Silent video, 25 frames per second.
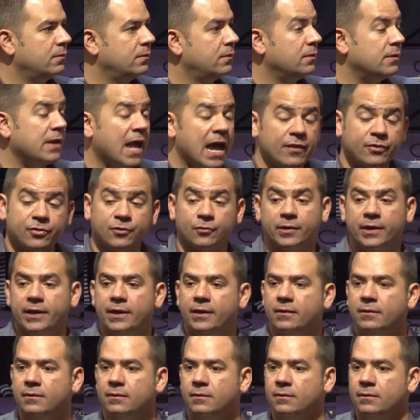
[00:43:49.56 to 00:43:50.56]
not three,
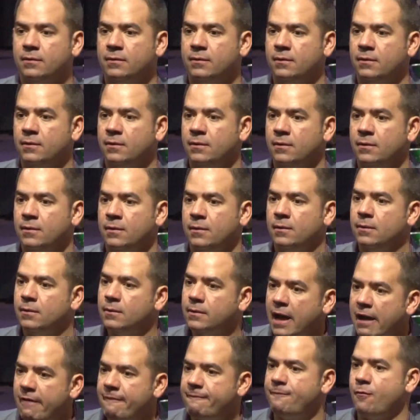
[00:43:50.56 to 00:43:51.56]

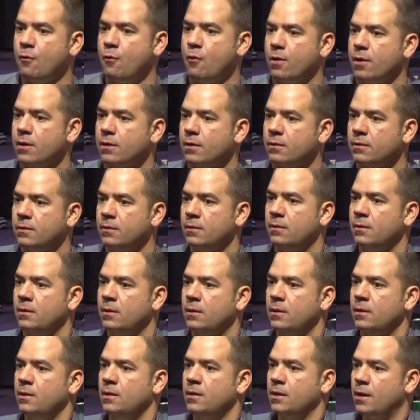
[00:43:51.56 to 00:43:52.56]
not four,
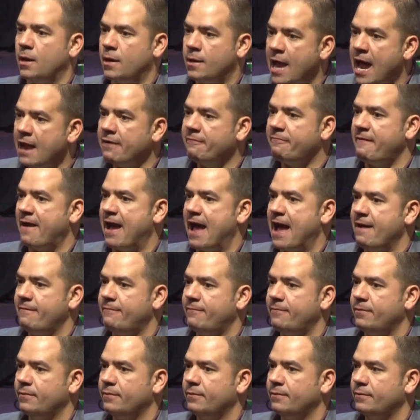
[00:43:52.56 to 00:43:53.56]
not five.
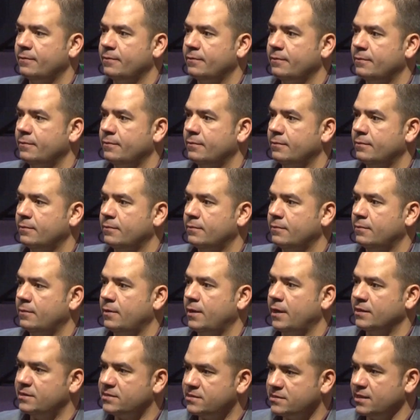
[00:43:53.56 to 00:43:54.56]

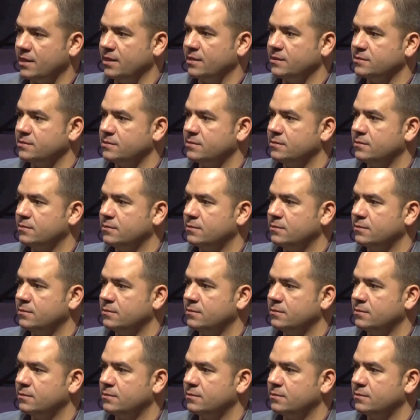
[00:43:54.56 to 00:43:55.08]
It's six.